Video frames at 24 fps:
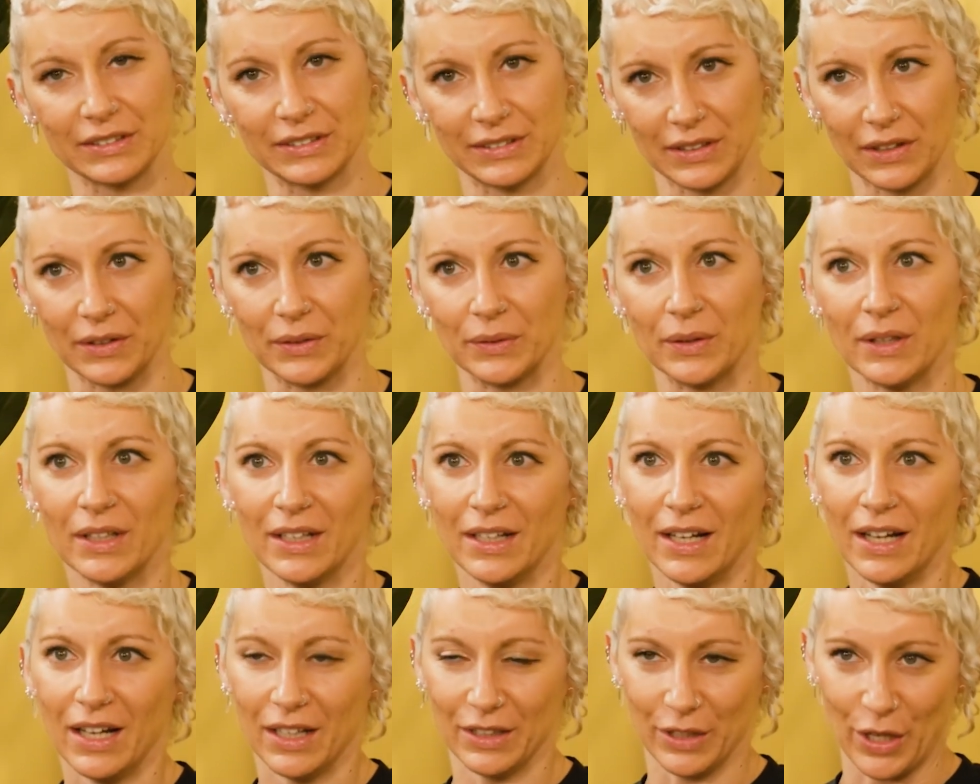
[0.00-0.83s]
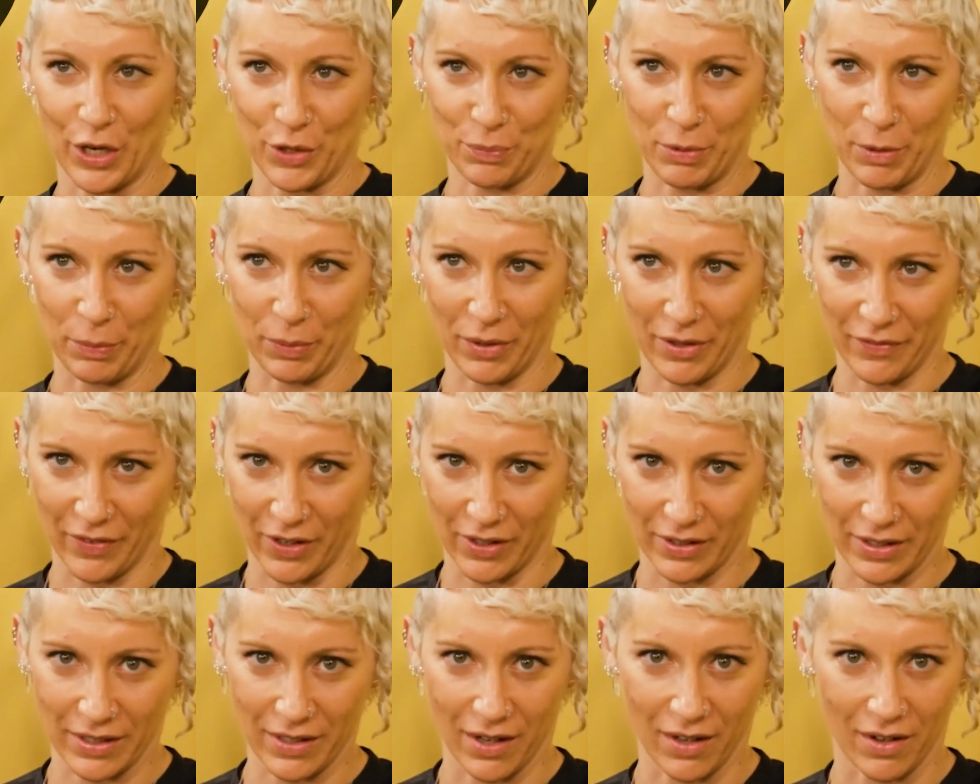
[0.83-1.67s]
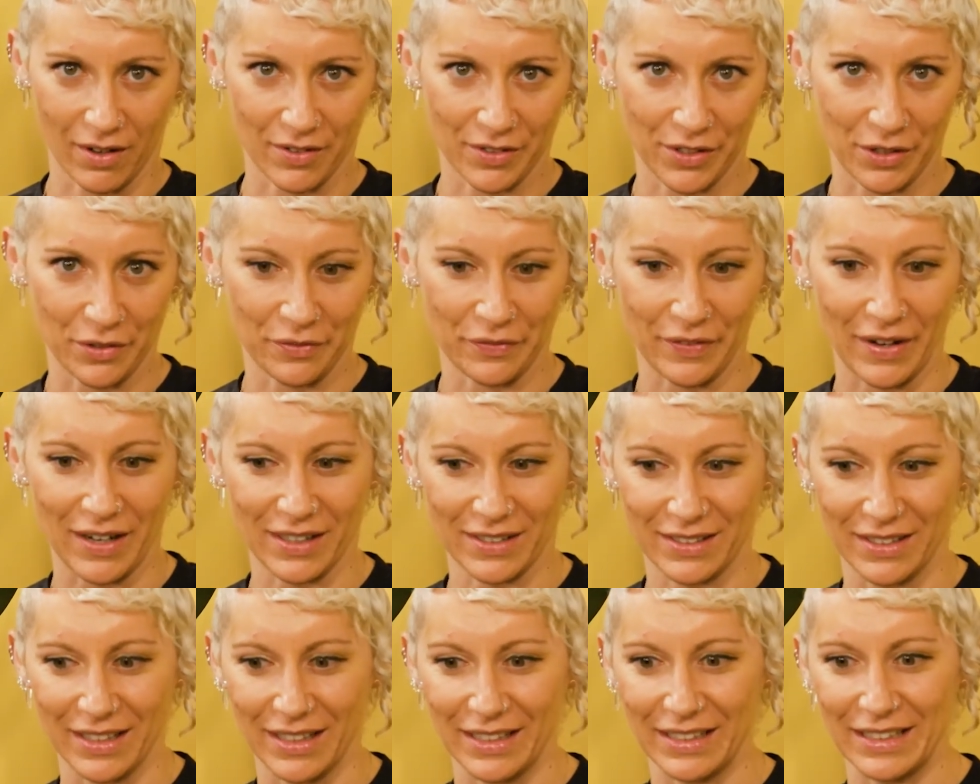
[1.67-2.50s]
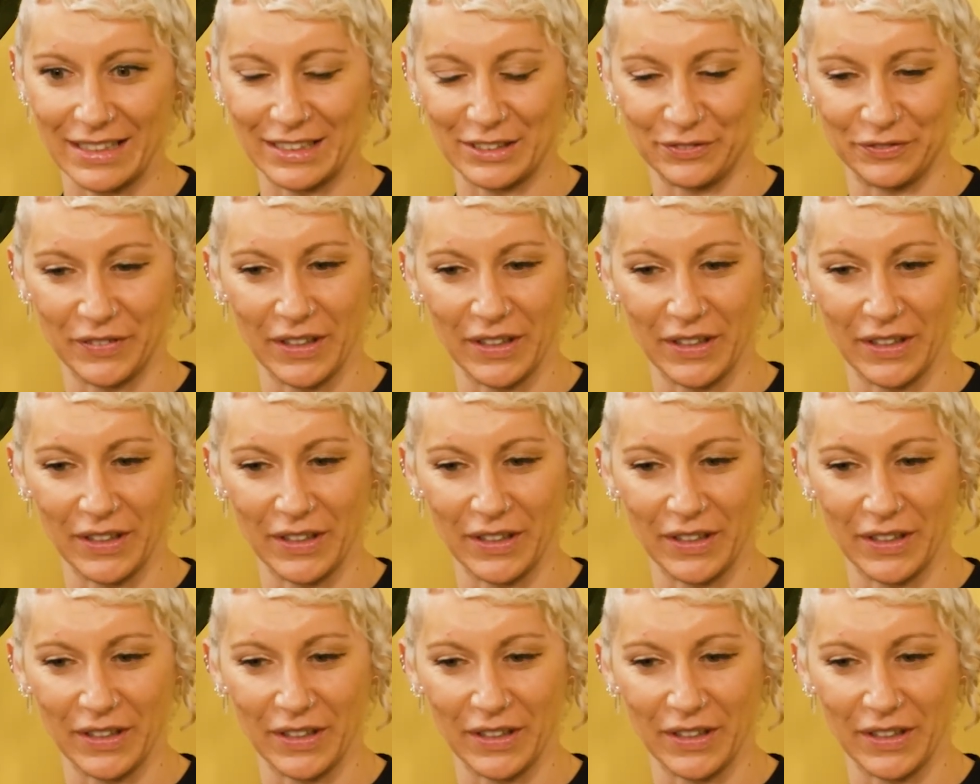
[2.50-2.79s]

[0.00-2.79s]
So a lot of people have already caught on to the fact that it's